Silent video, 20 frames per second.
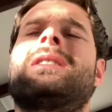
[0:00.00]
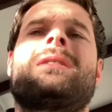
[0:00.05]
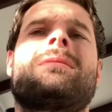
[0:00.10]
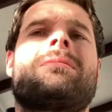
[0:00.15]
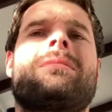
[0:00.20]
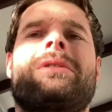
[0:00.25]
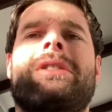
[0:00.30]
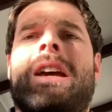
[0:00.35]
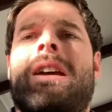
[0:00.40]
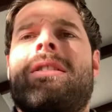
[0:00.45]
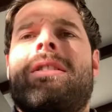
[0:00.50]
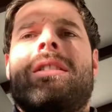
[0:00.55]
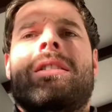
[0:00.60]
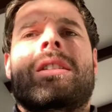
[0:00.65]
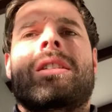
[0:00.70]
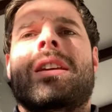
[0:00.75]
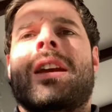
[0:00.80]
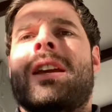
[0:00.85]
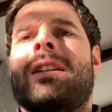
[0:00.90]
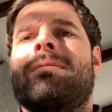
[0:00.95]
Same thing
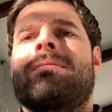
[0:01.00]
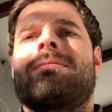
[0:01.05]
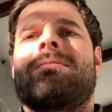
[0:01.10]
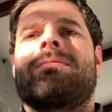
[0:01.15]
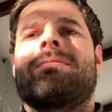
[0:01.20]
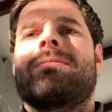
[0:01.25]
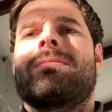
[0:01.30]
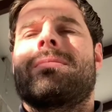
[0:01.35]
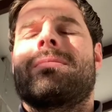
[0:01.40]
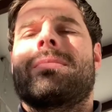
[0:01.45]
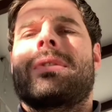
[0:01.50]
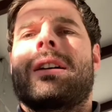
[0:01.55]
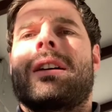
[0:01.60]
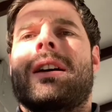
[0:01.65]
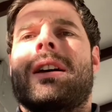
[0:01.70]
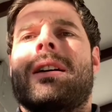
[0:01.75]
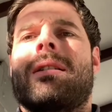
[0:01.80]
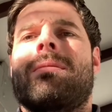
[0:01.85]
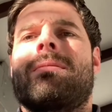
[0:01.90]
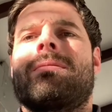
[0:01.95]
again.
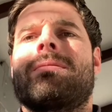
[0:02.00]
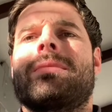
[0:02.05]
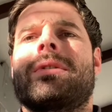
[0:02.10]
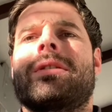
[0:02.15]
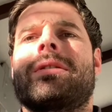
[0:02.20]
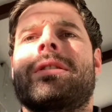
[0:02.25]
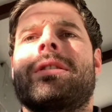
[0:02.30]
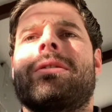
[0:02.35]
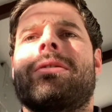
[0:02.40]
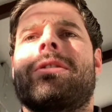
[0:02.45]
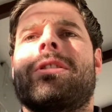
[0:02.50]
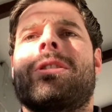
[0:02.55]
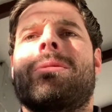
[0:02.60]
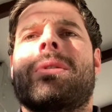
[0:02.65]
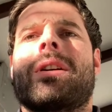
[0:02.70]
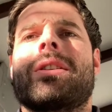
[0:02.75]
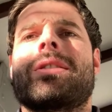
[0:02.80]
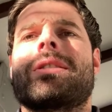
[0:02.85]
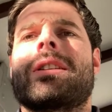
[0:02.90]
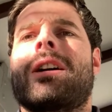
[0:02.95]
Just didn't feel
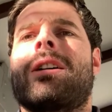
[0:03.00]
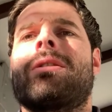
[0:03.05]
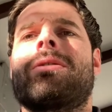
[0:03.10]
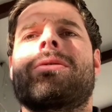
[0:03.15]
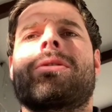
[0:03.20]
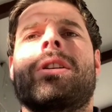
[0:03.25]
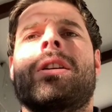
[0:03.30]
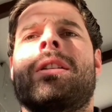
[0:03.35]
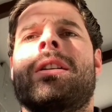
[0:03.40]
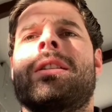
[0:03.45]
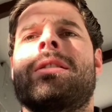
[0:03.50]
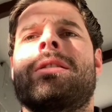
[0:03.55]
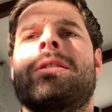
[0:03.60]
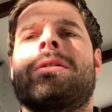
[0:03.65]
myself really.